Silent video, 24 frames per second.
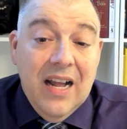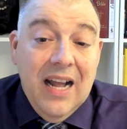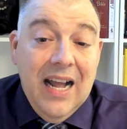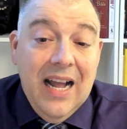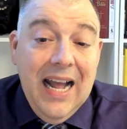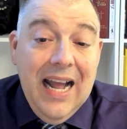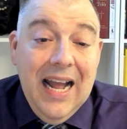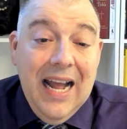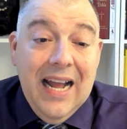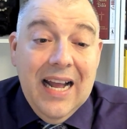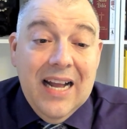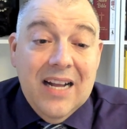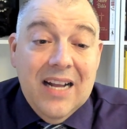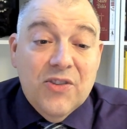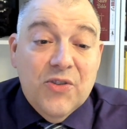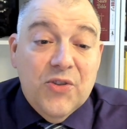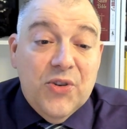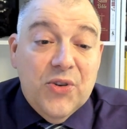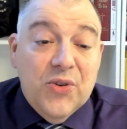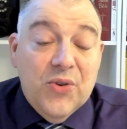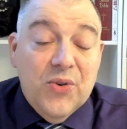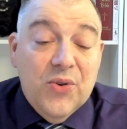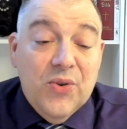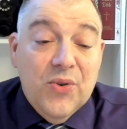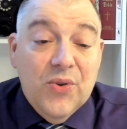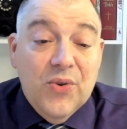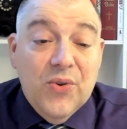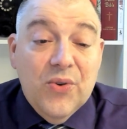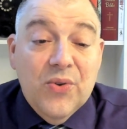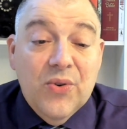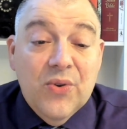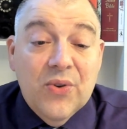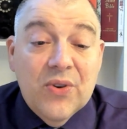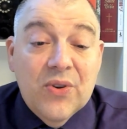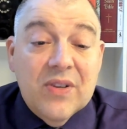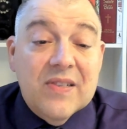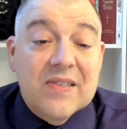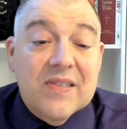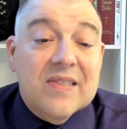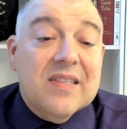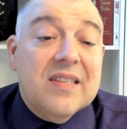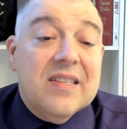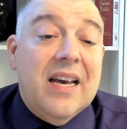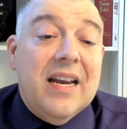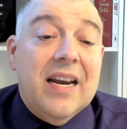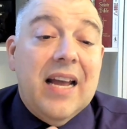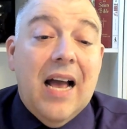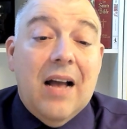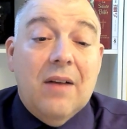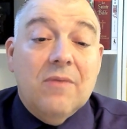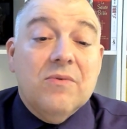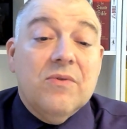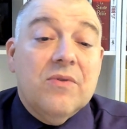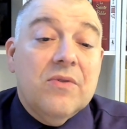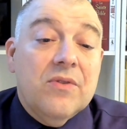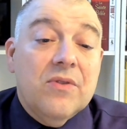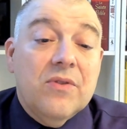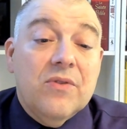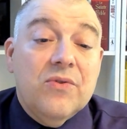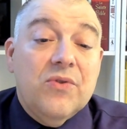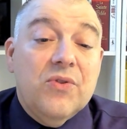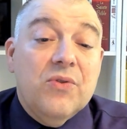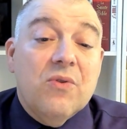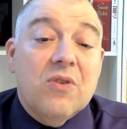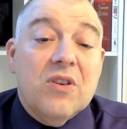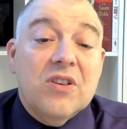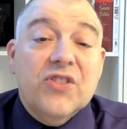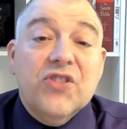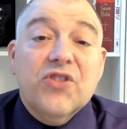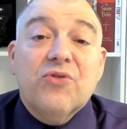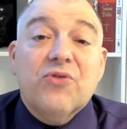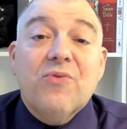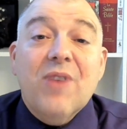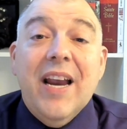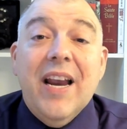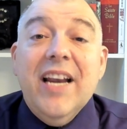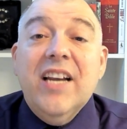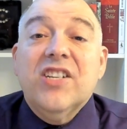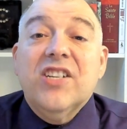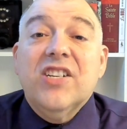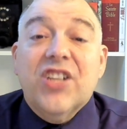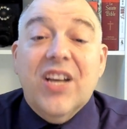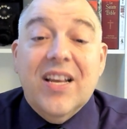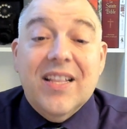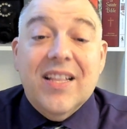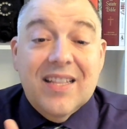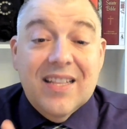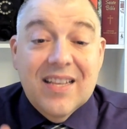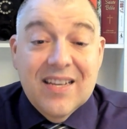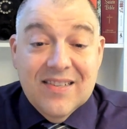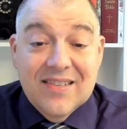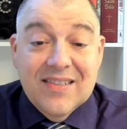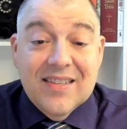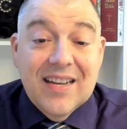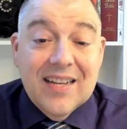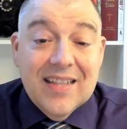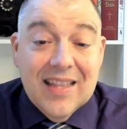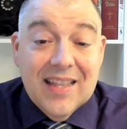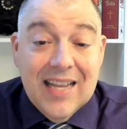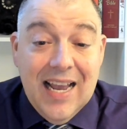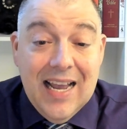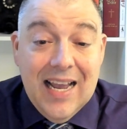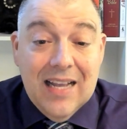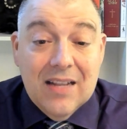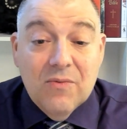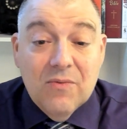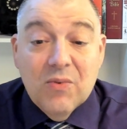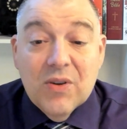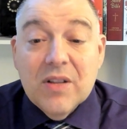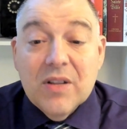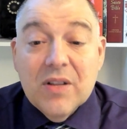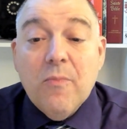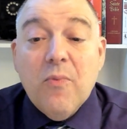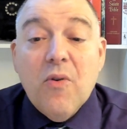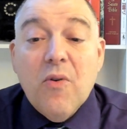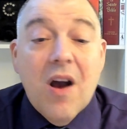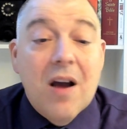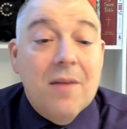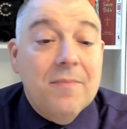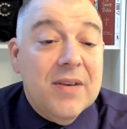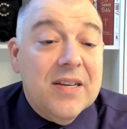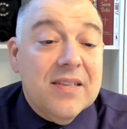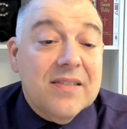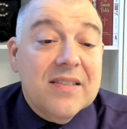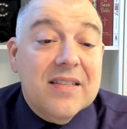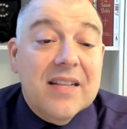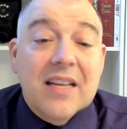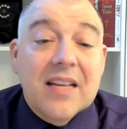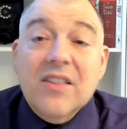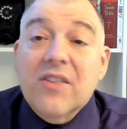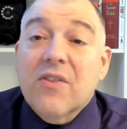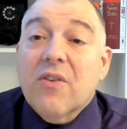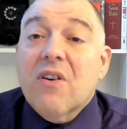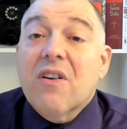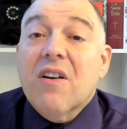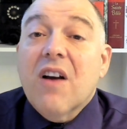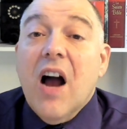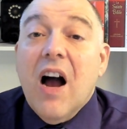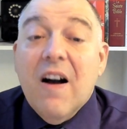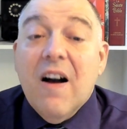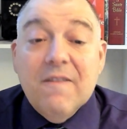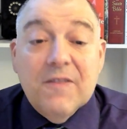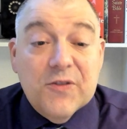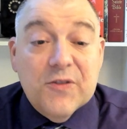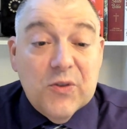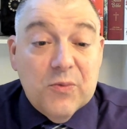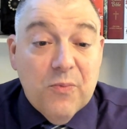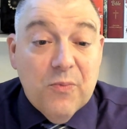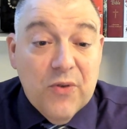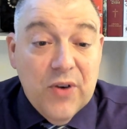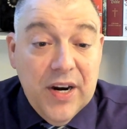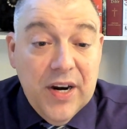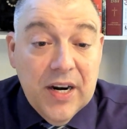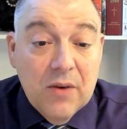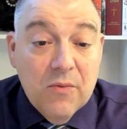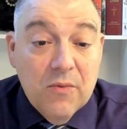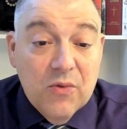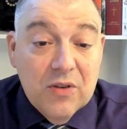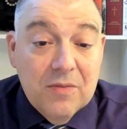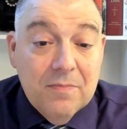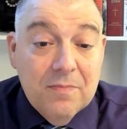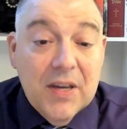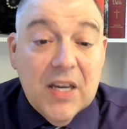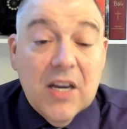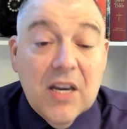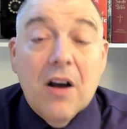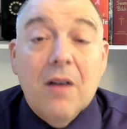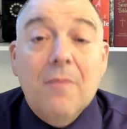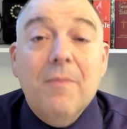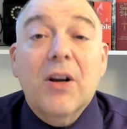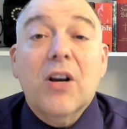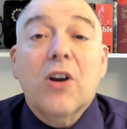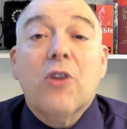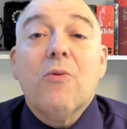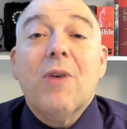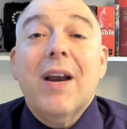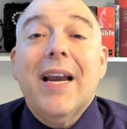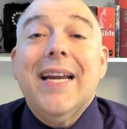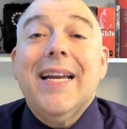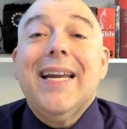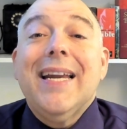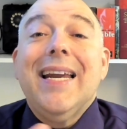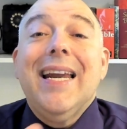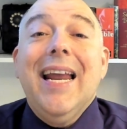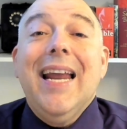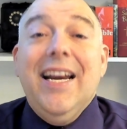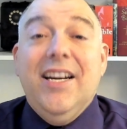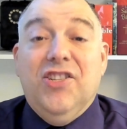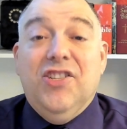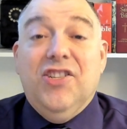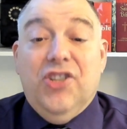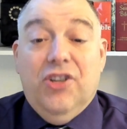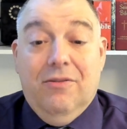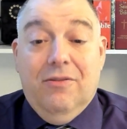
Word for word: and to set out to a strange and distant land with the promise that their offspring would become a great nation.